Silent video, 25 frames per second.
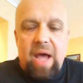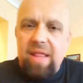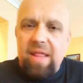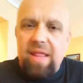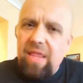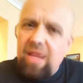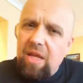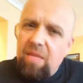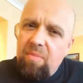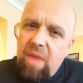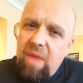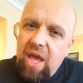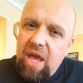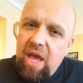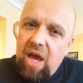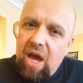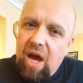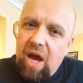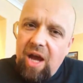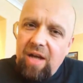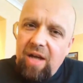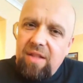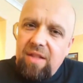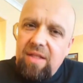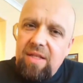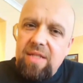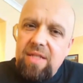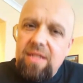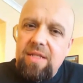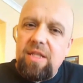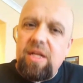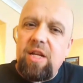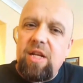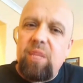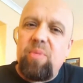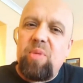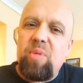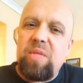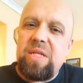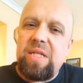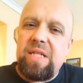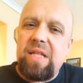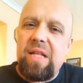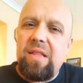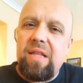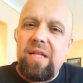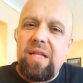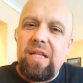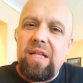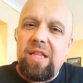I think my heart is
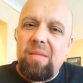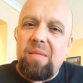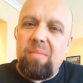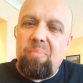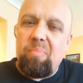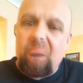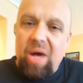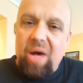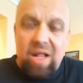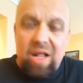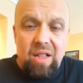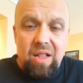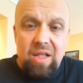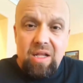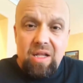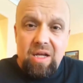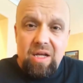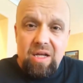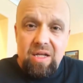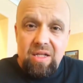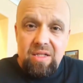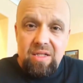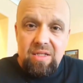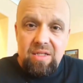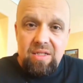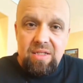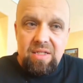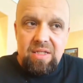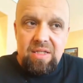representing the Balkan,